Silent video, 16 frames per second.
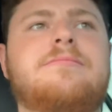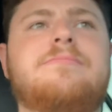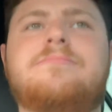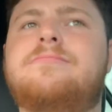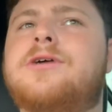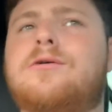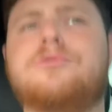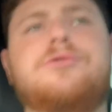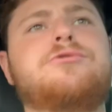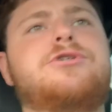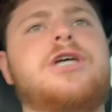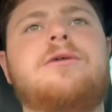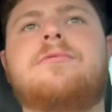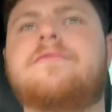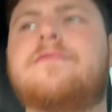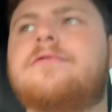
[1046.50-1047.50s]
don't do
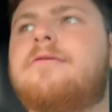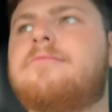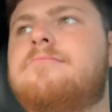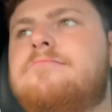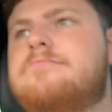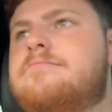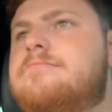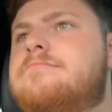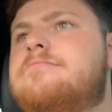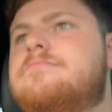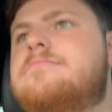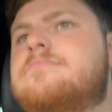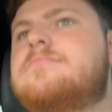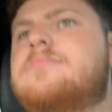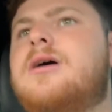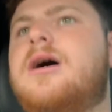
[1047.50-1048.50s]
JB4.
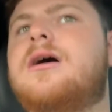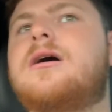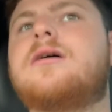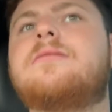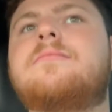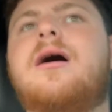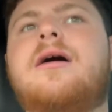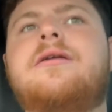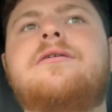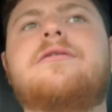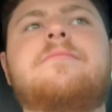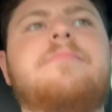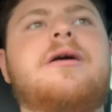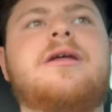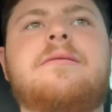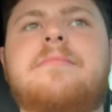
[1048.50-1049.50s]
I know a
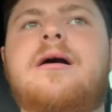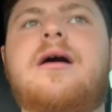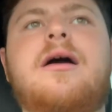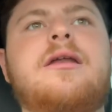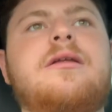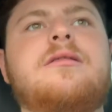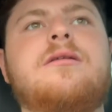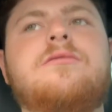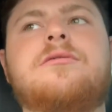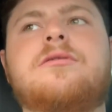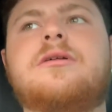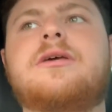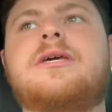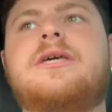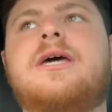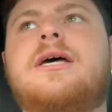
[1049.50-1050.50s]
buddy of mine
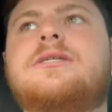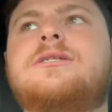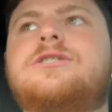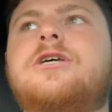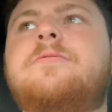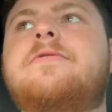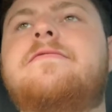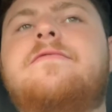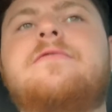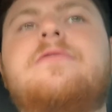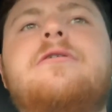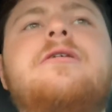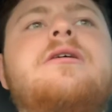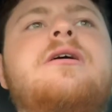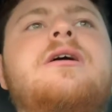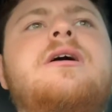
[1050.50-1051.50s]
locally. He has a
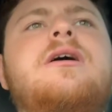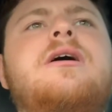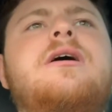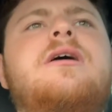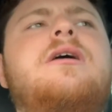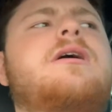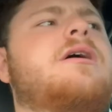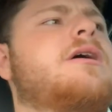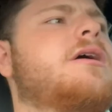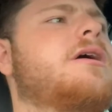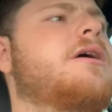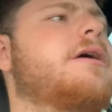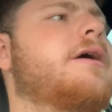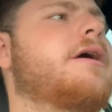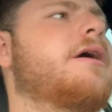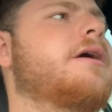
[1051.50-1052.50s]
JB4,
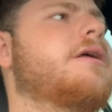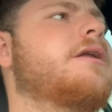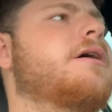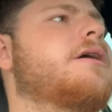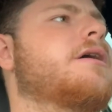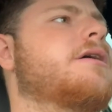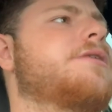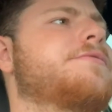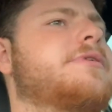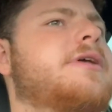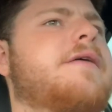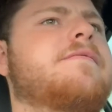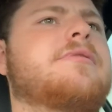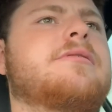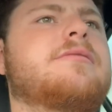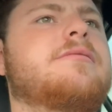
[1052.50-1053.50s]
and he was
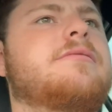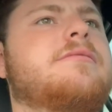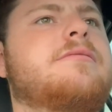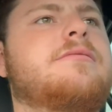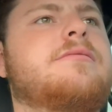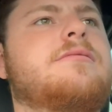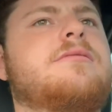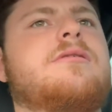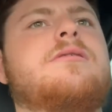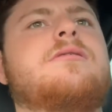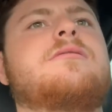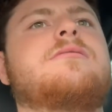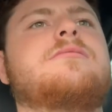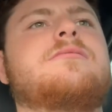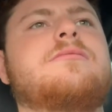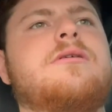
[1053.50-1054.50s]
having
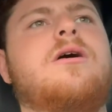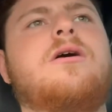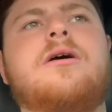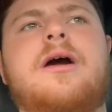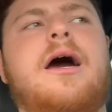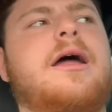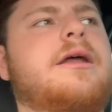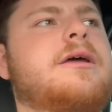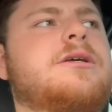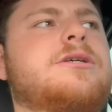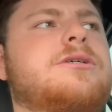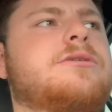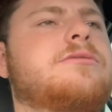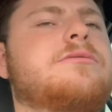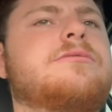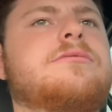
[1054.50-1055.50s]
all kind of
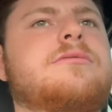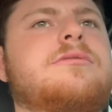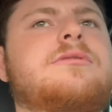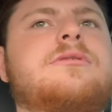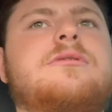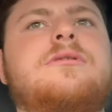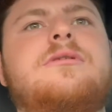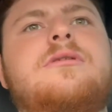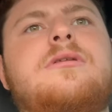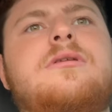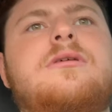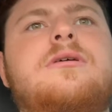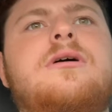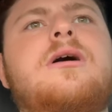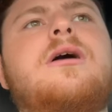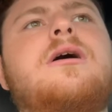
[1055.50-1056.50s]
issues.
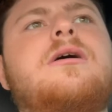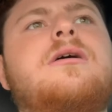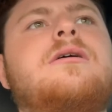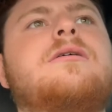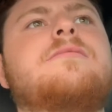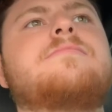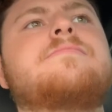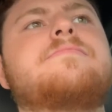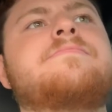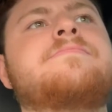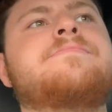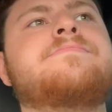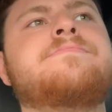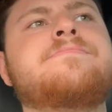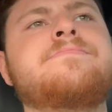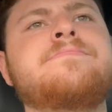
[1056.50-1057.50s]

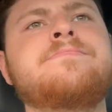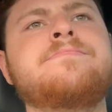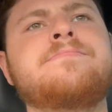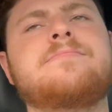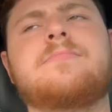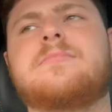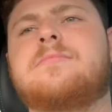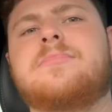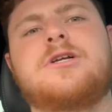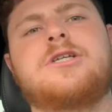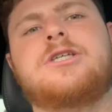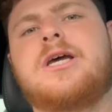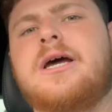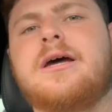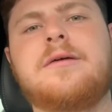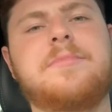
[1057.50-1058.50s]
But
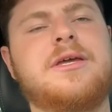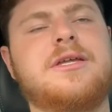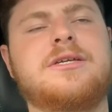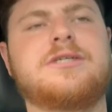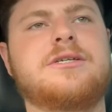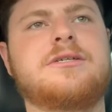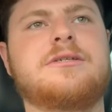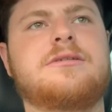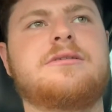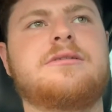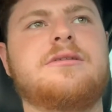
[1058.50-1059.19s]
yeah, I mean, it's just